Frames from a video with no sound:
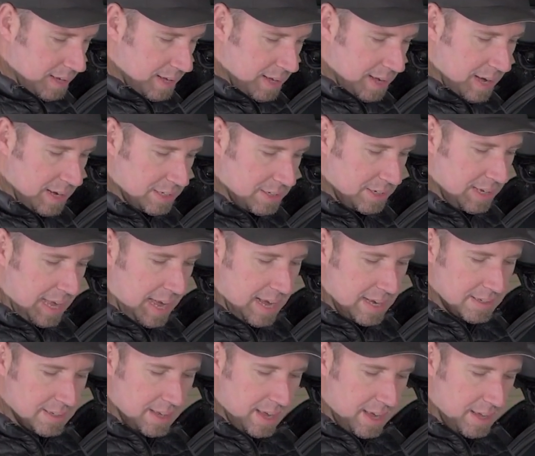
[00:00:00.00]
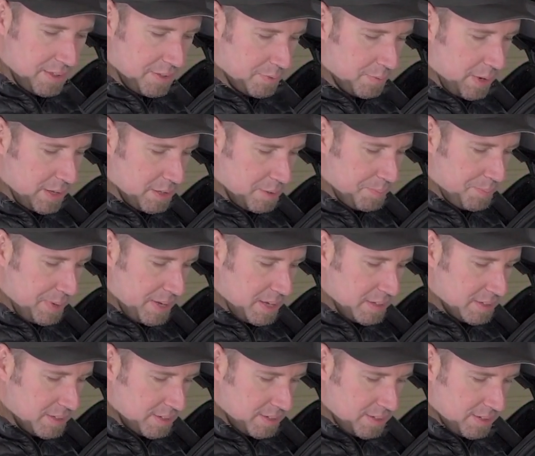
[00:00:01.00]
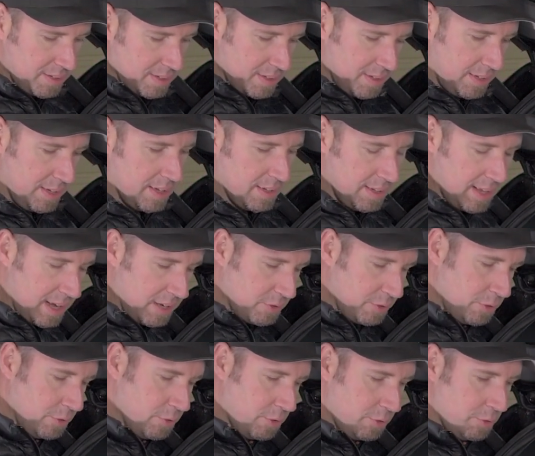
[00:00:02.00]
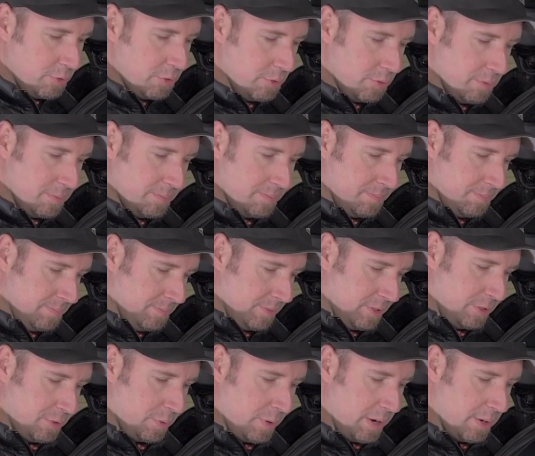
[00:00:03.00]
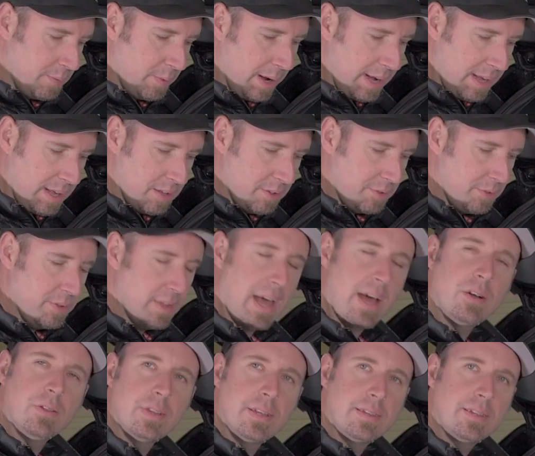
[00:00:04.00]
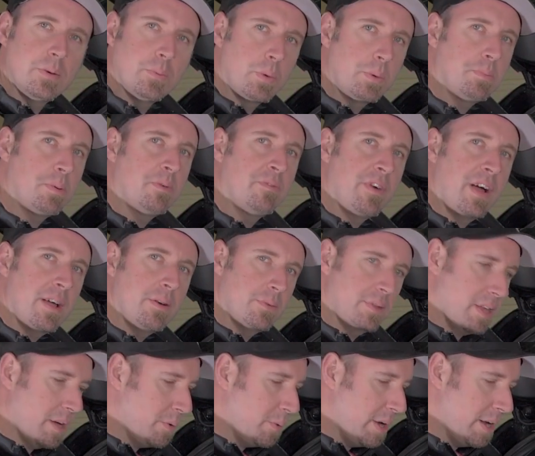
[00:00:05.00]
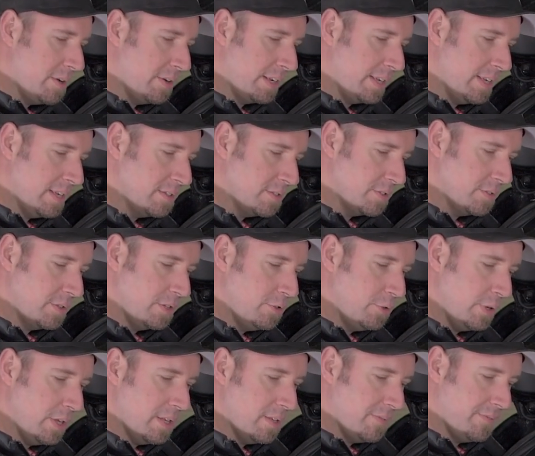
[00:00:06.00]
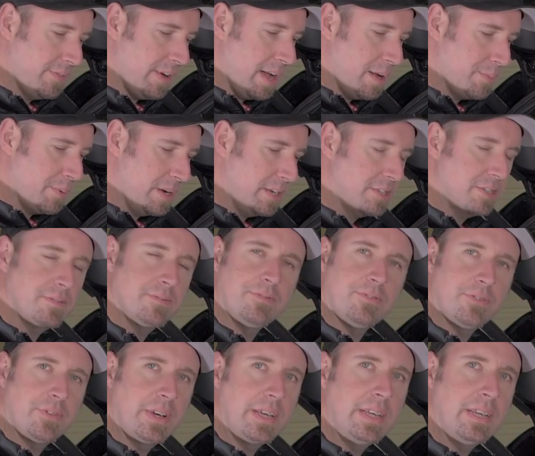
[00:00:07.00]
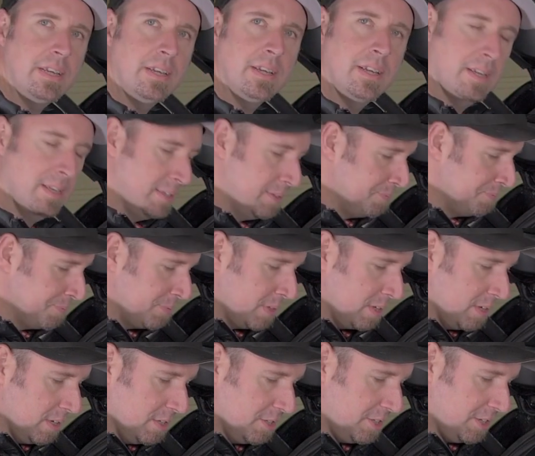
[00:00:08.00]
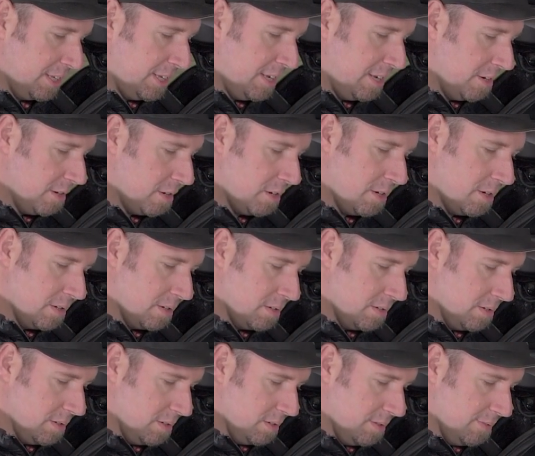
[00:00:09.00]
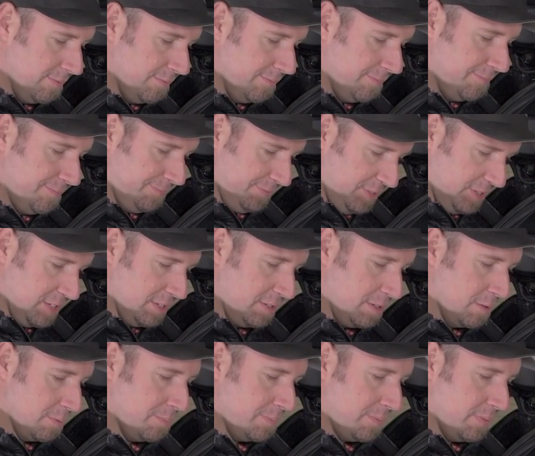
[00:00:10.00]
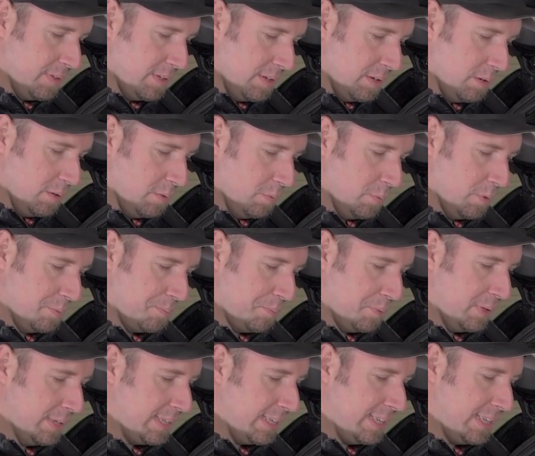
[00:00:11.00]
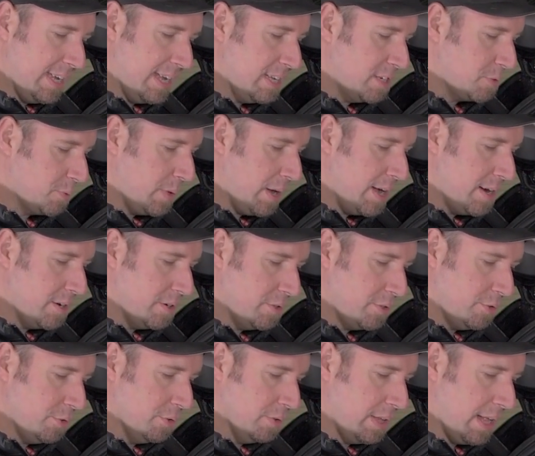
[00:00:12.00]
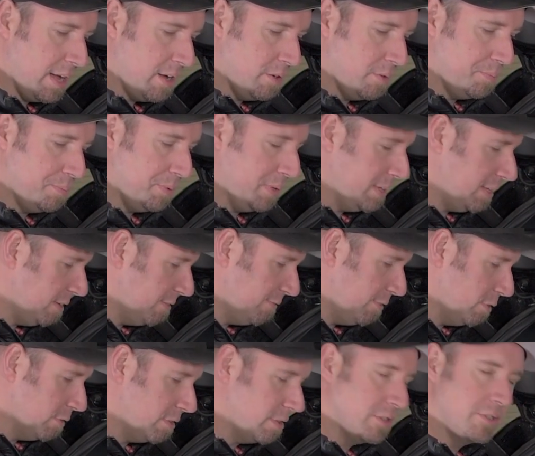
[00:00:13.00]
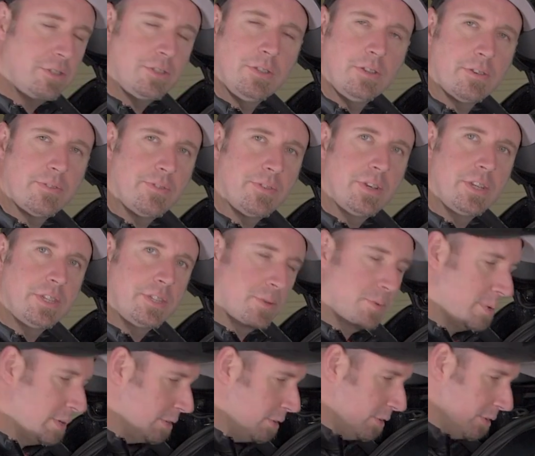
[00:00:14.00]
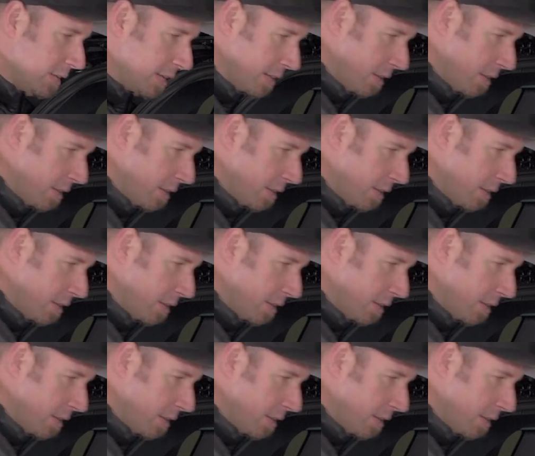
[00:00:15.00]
actually has a threaded piece that allows you to thread right into the outlet that we provide with our wiring kit, so that you get a vibration-free, secure system with plenty of gauge wire to allow plenty of voltage to your fridge to run all day